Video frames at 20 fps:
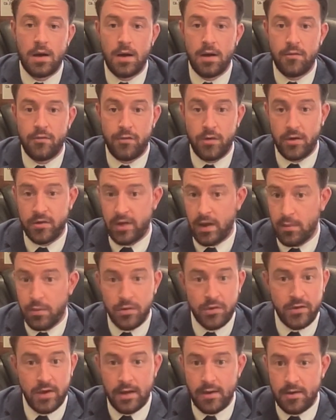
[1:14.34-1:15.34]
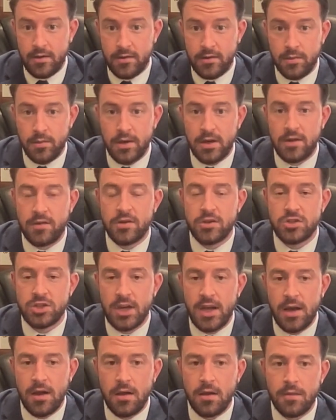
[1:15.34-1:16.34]
For example, sending somebody to
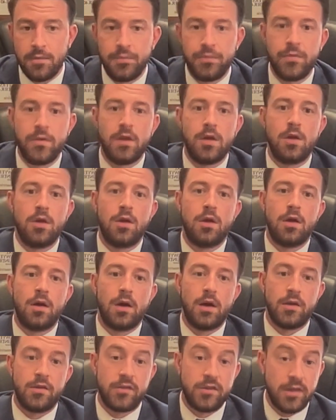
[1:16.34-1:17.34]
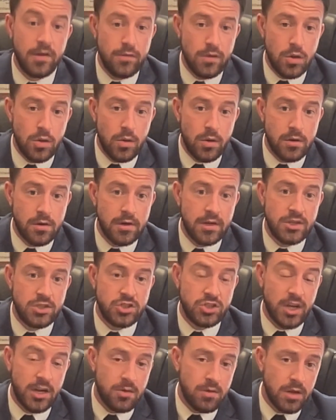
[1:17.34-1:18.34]
jail. A civil order is
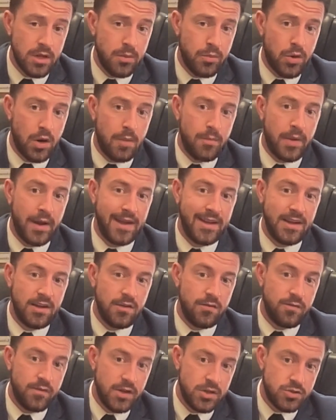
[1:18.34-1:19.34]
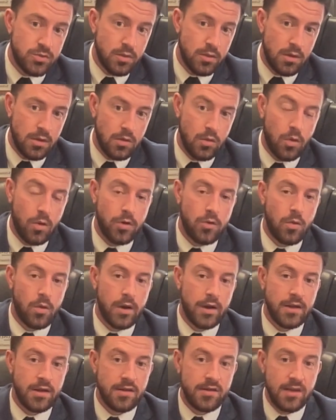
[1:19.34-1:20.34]
generally brought by an individual or an
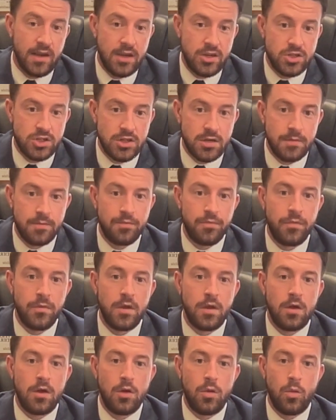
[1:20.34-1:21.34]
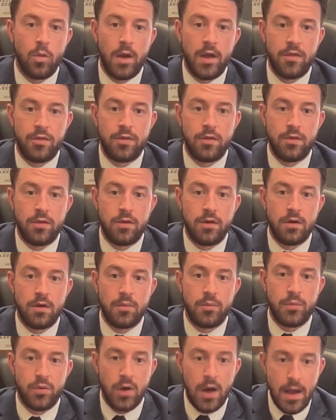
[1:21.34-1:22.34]
organization with the
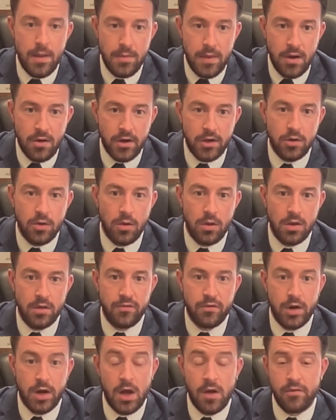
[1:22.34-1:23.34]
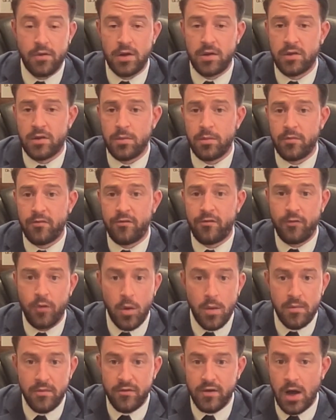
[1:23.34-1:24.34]
primary goal of recovering some
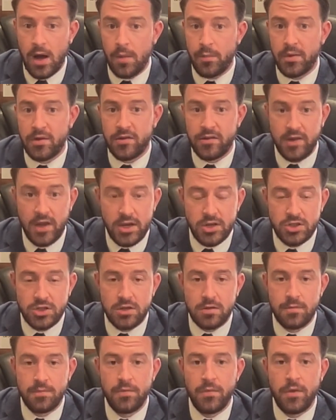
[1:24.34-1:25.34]
form of compensation